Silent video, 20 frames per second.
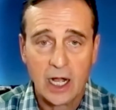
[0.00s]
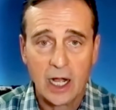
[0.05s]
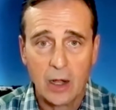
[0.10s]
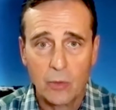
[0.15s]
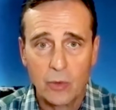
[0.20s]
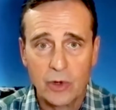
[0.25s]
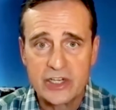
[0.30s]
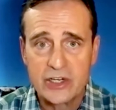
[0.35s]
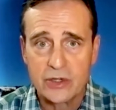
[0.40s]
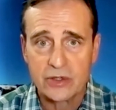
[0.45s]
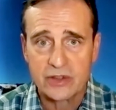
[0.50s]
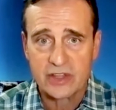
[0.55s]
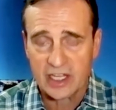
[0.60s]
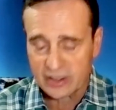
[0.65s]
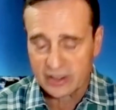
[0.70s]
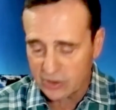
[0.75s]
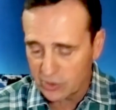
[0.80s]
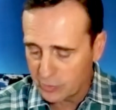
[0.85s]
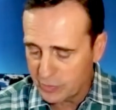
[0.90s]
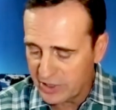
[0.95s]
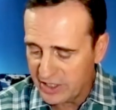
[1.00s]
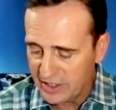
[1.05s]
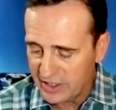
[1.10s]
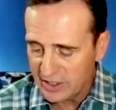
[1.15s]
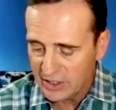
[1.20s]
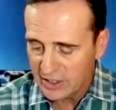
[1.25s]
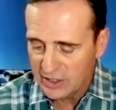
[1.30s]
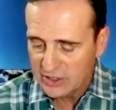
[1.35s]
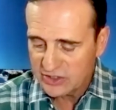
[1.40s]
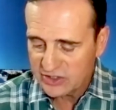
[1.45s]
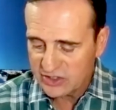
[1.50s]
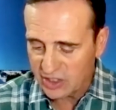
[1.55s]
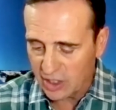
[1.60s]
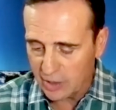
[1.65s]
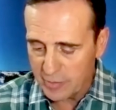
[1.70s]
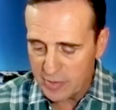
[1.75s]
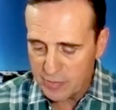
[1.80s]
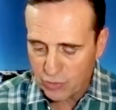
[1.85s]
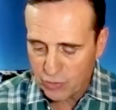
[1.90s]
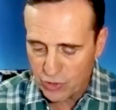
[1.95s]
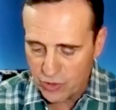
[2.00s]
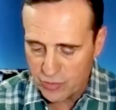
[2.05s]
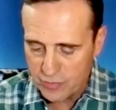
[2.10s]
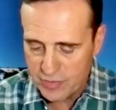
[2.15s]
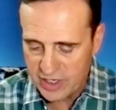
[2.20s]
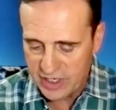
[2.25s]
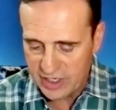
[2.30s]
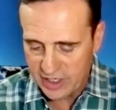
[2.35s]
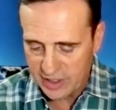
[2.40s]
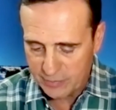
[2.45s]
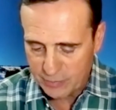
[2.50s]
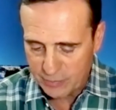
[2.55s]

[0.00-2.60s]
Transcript: We do think there'll be some improvement in